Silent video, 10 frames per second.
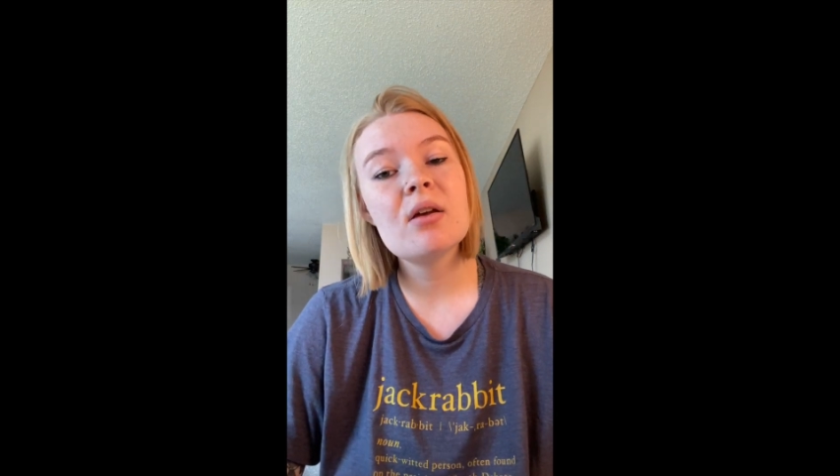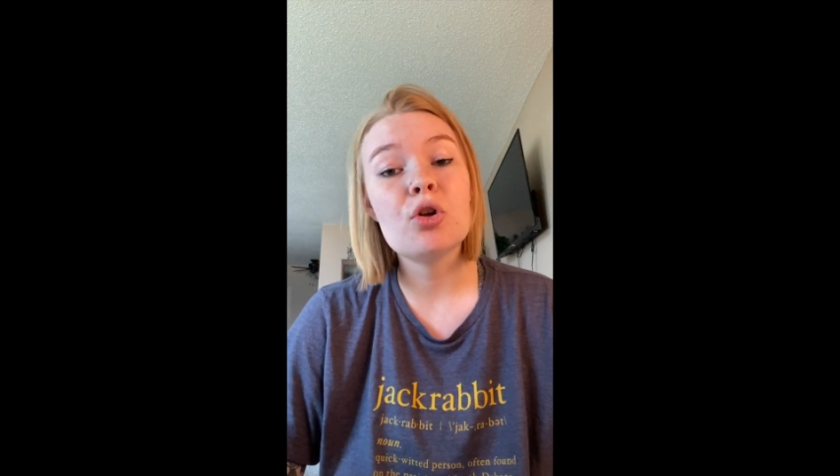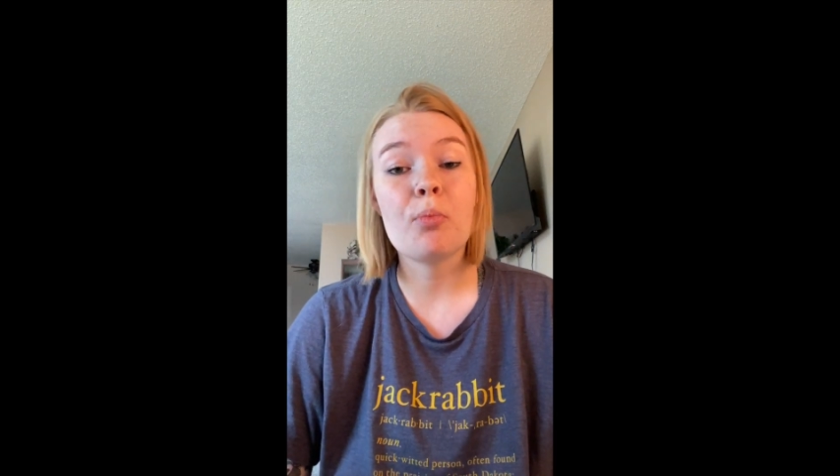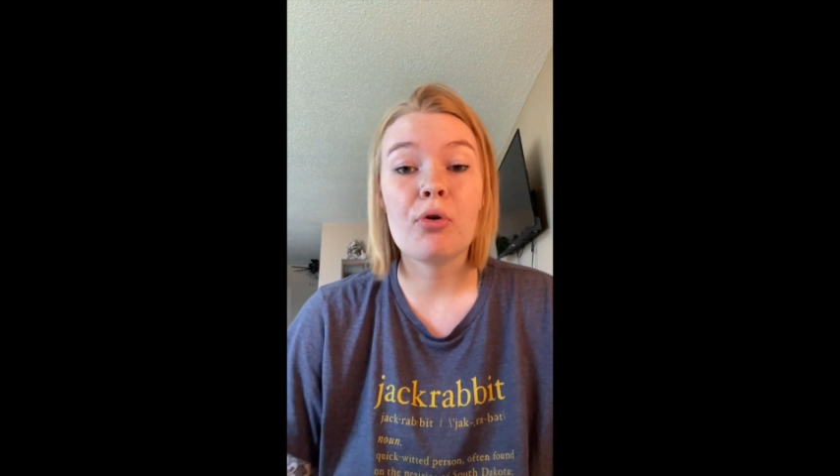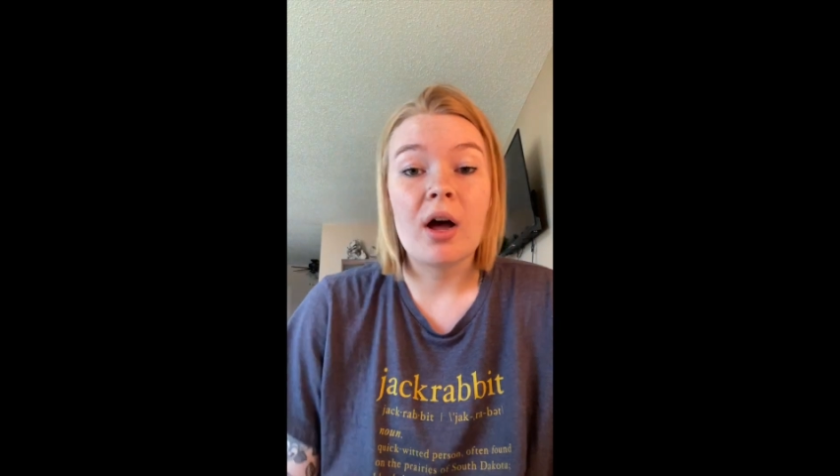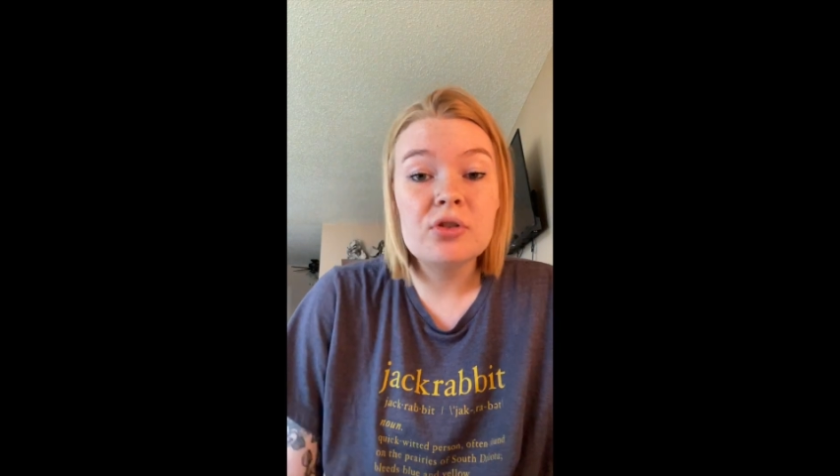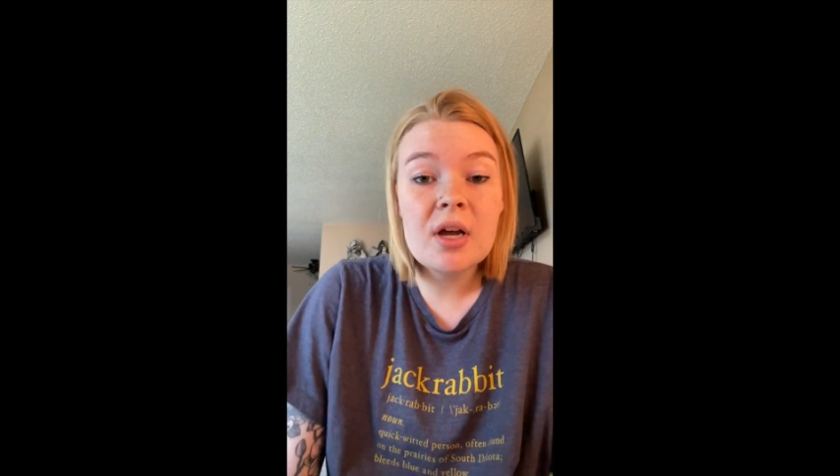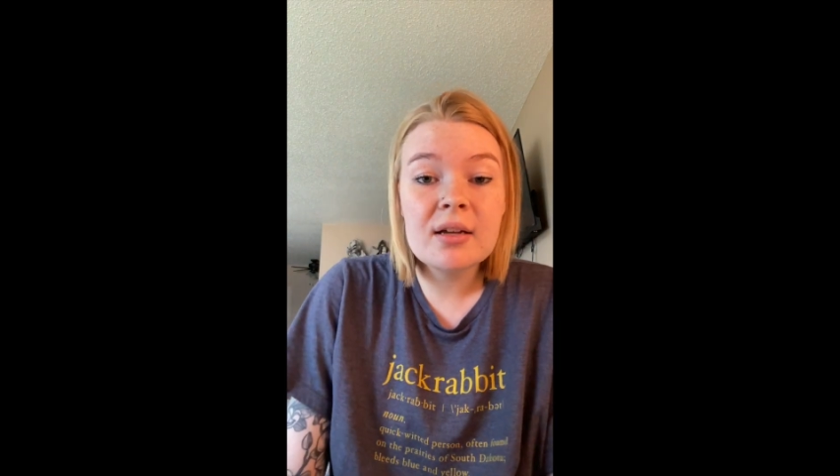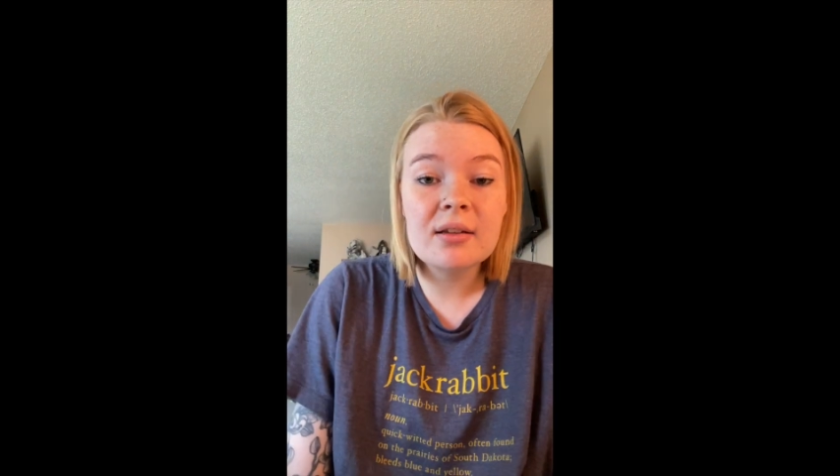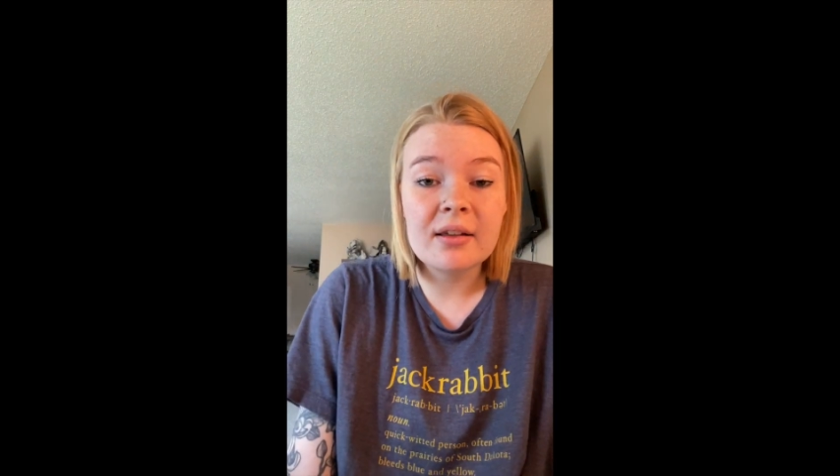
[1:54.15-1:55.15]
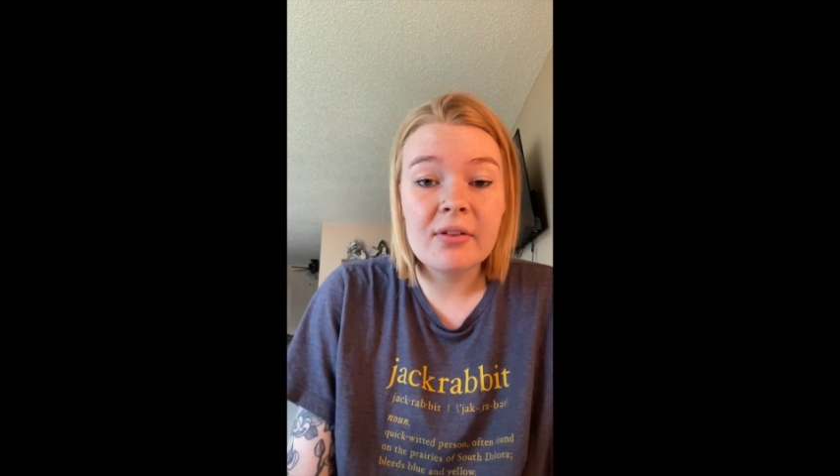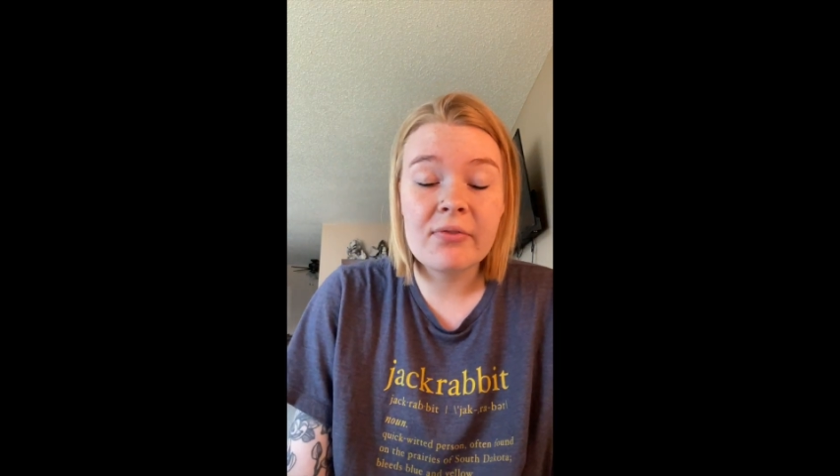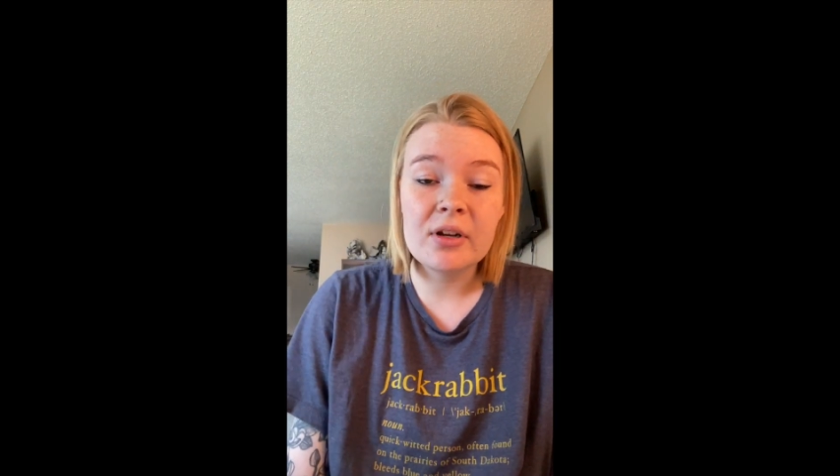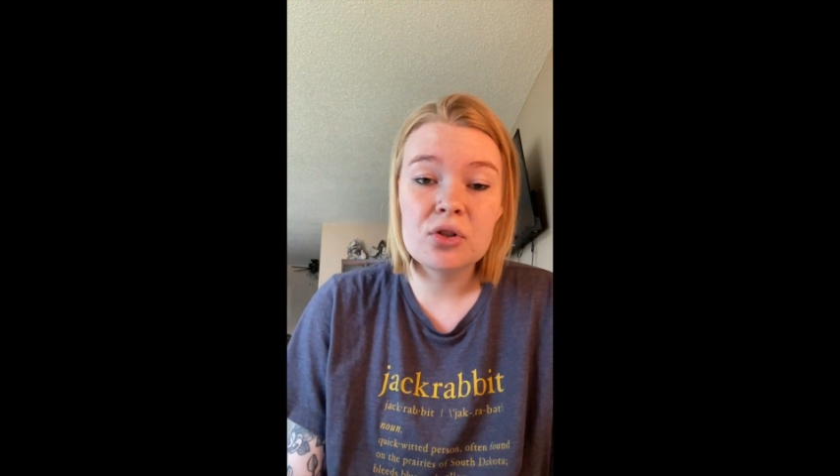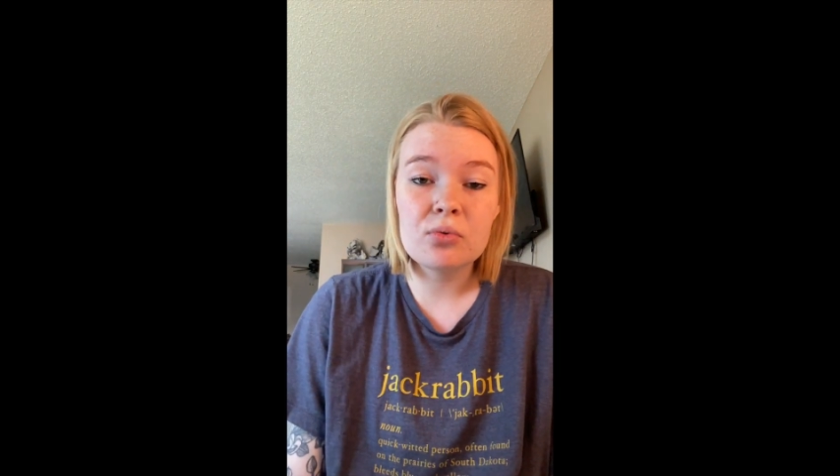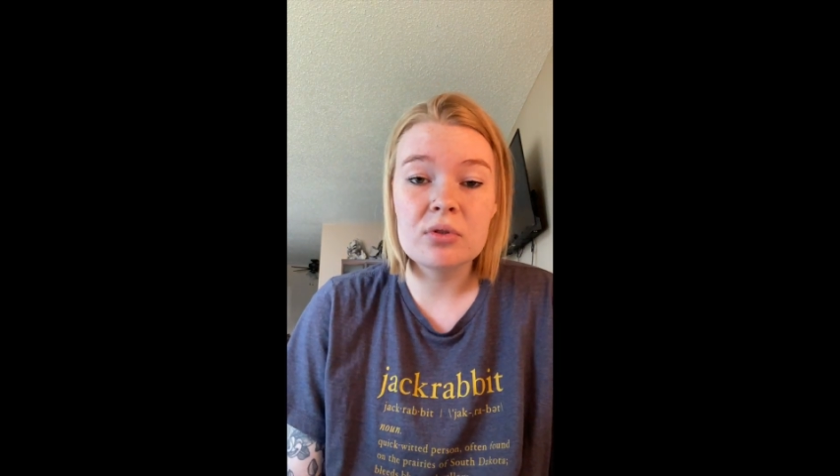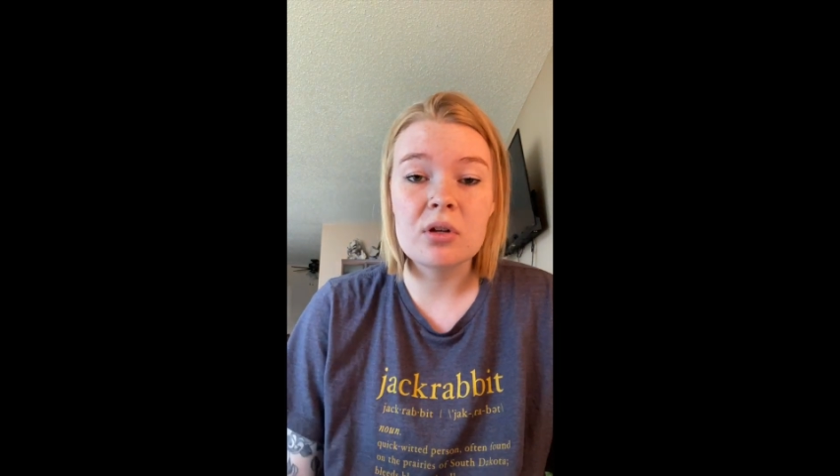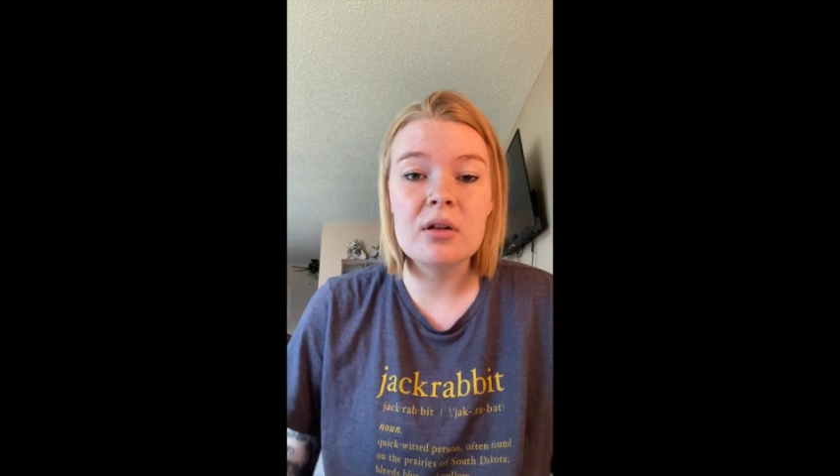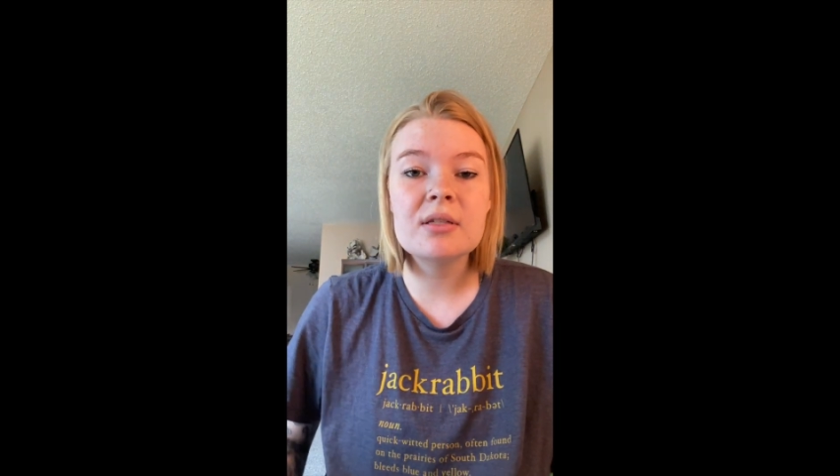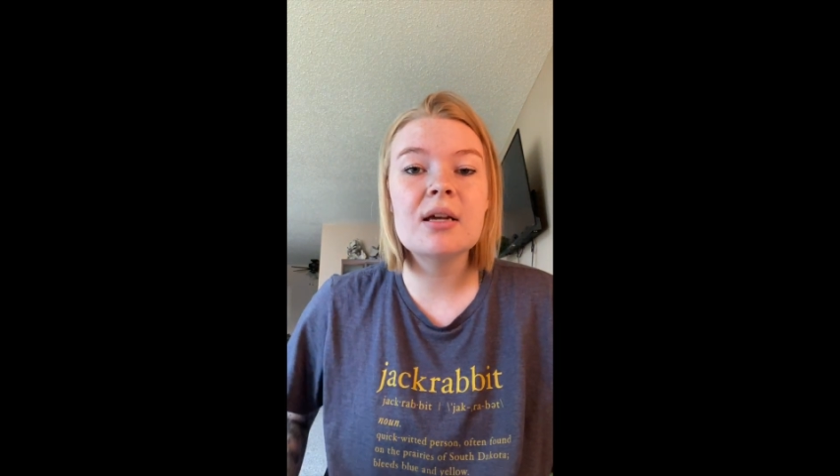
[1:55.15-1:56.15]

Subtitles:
your project, like the finished results,